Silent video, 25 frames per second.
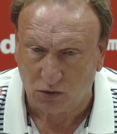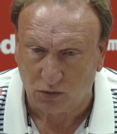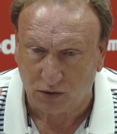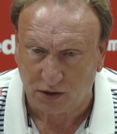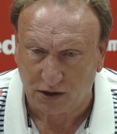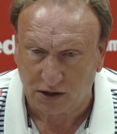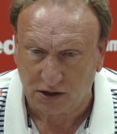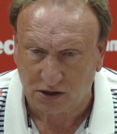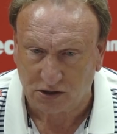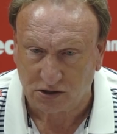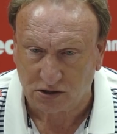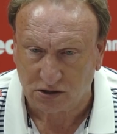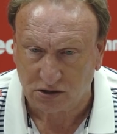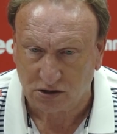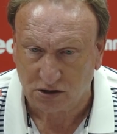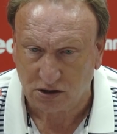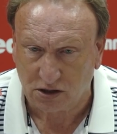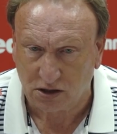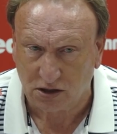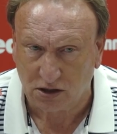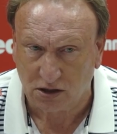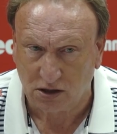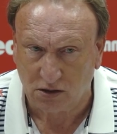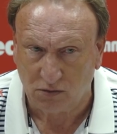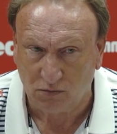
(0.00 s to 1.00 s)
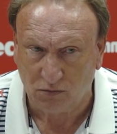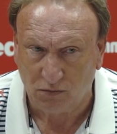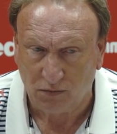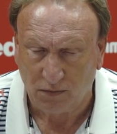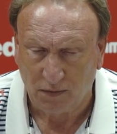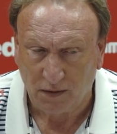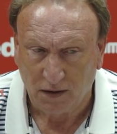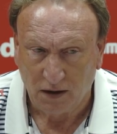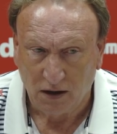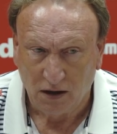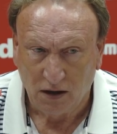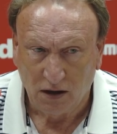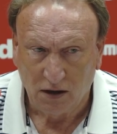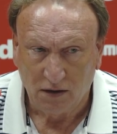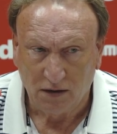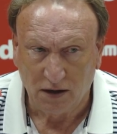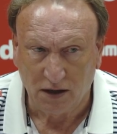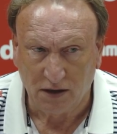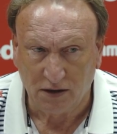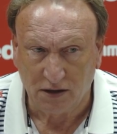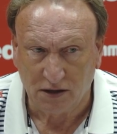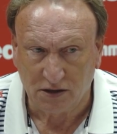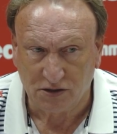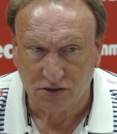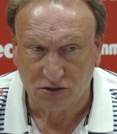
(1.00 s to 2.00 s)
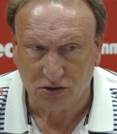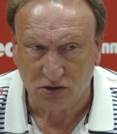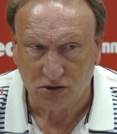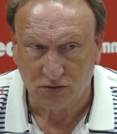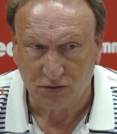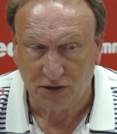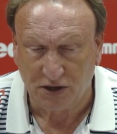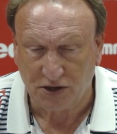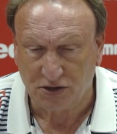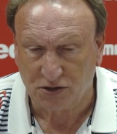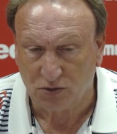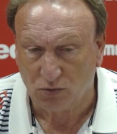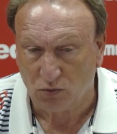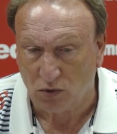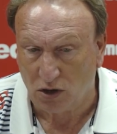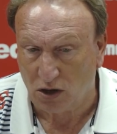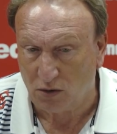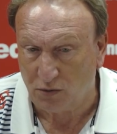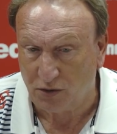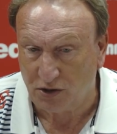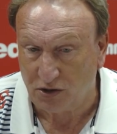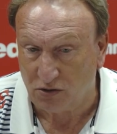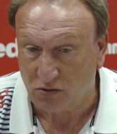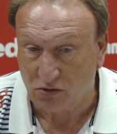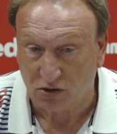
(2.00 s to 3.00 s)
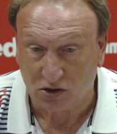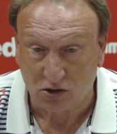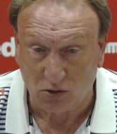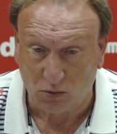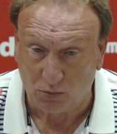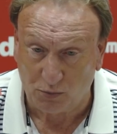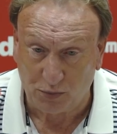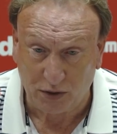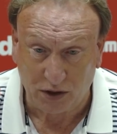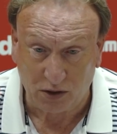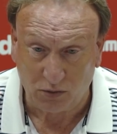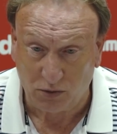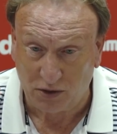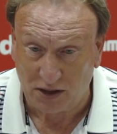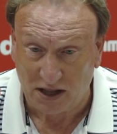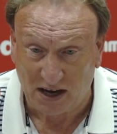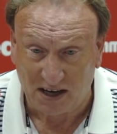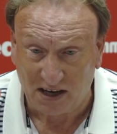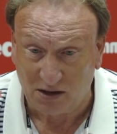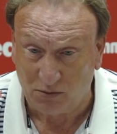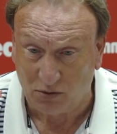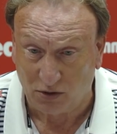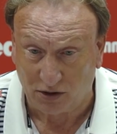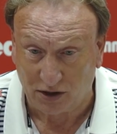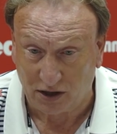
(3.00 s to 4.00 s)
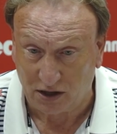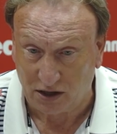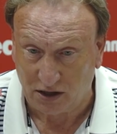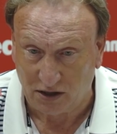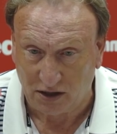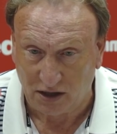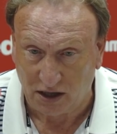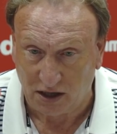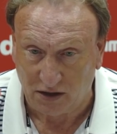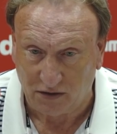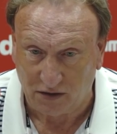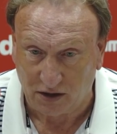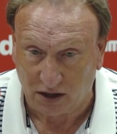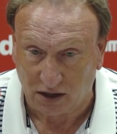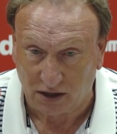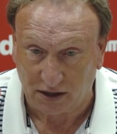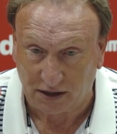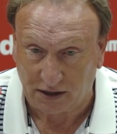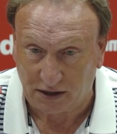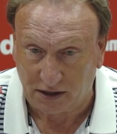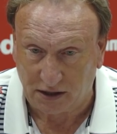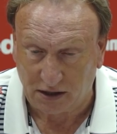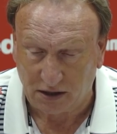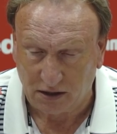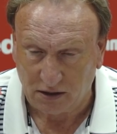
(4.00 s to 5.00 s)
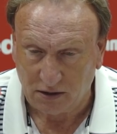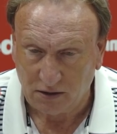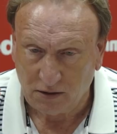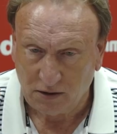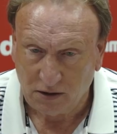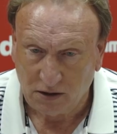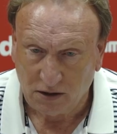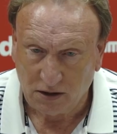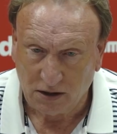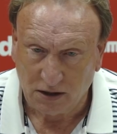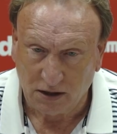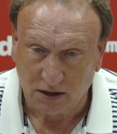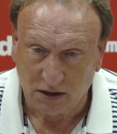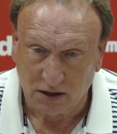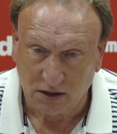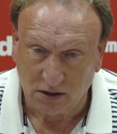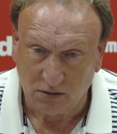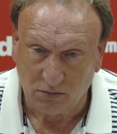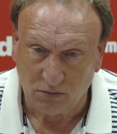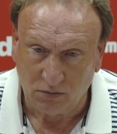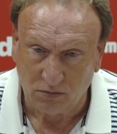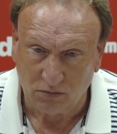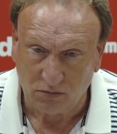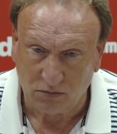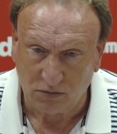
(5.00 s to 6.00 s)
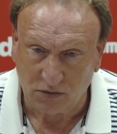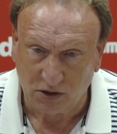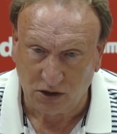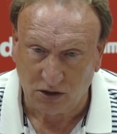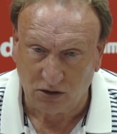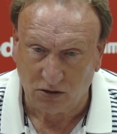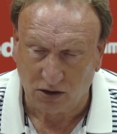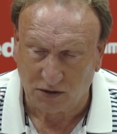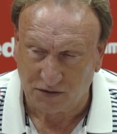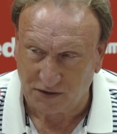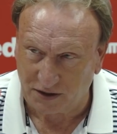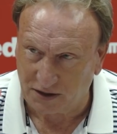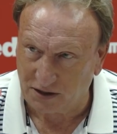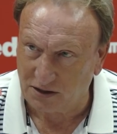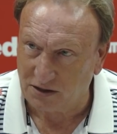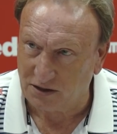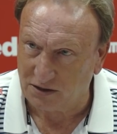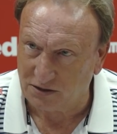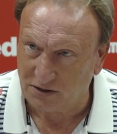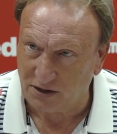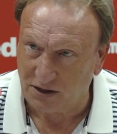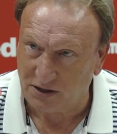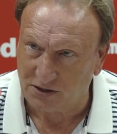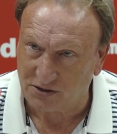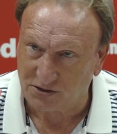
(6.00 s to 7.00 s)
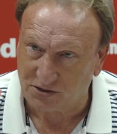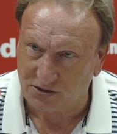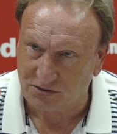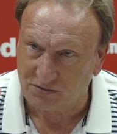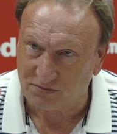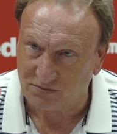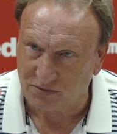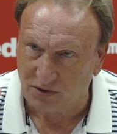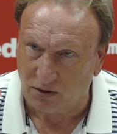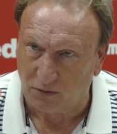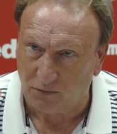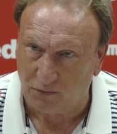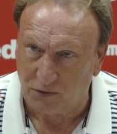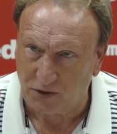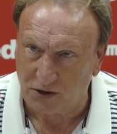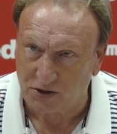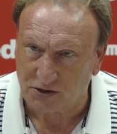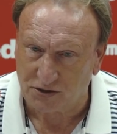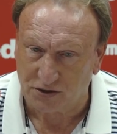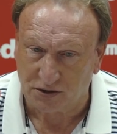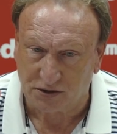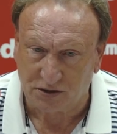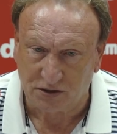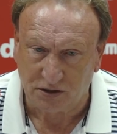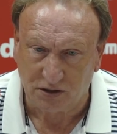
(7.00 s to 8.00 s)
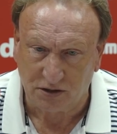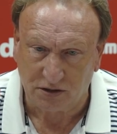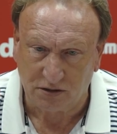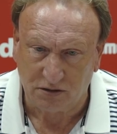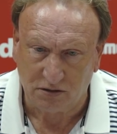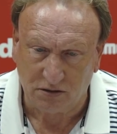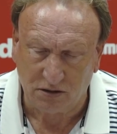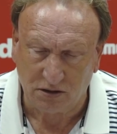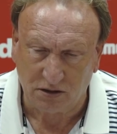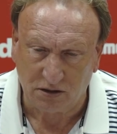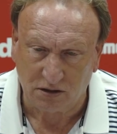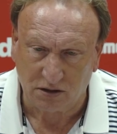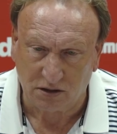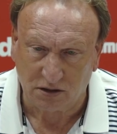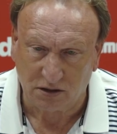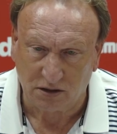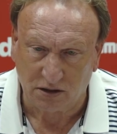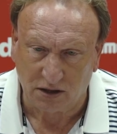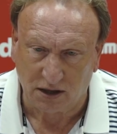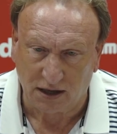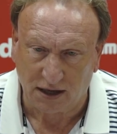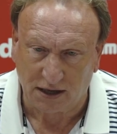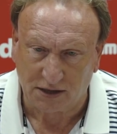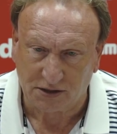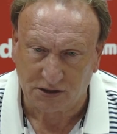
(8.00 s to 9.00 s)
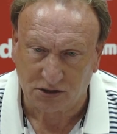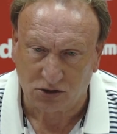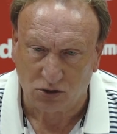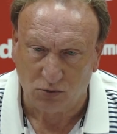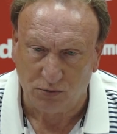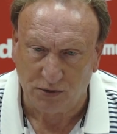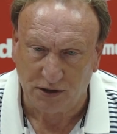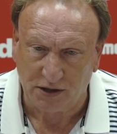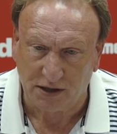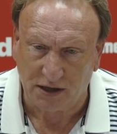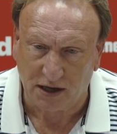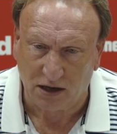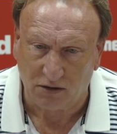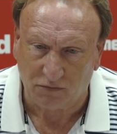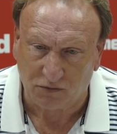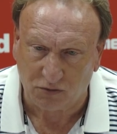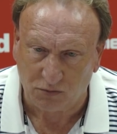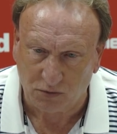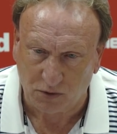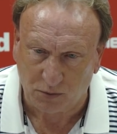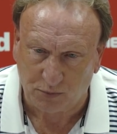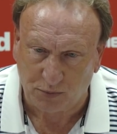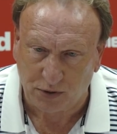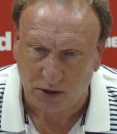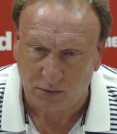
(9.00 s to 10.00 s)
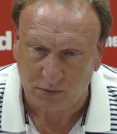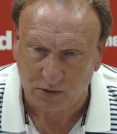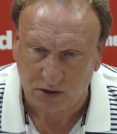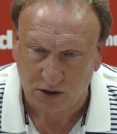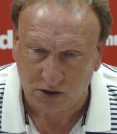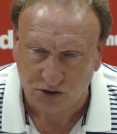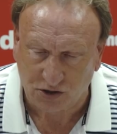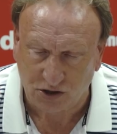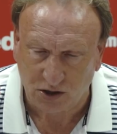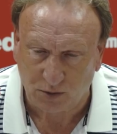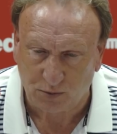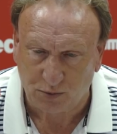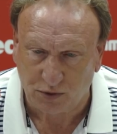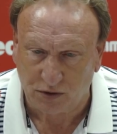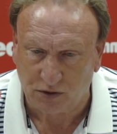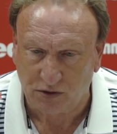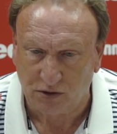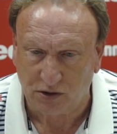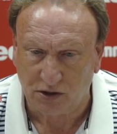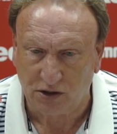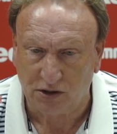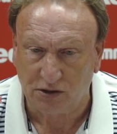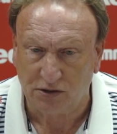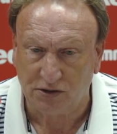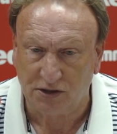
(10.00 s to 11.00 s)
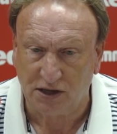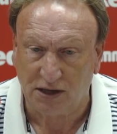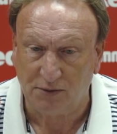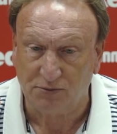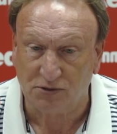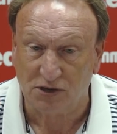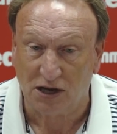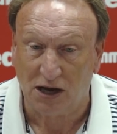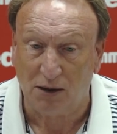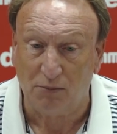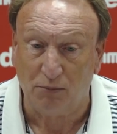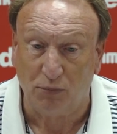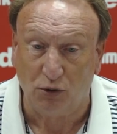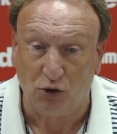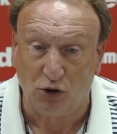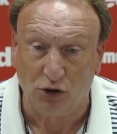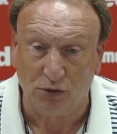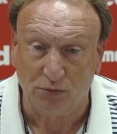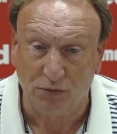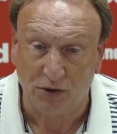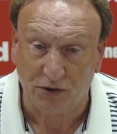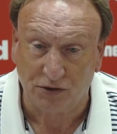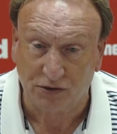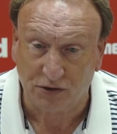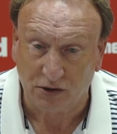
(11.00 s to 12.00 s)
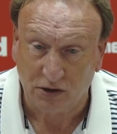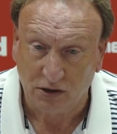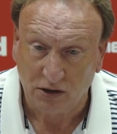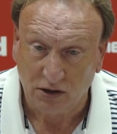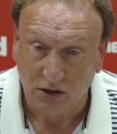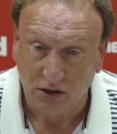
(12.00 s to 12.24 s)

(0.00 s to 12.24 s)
of weeks, um, then there's no reason why we don't compete with anybody in, in the league. Um, you know, I think it's obvious that the, the, the lads coming down from the Premiership and teams like Bournemouth